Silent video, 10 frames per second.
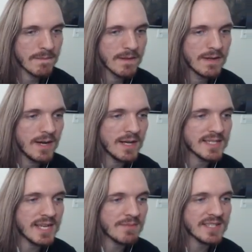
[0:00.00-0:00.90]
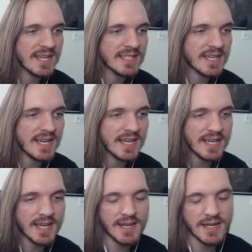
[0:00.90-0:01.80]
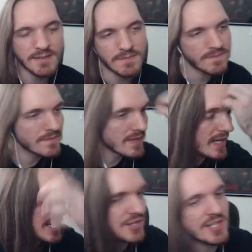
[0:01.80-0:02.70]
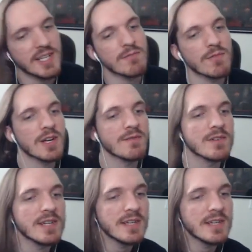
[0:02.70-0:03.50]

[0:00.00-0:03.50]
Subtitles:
Samus has a interesting recovery.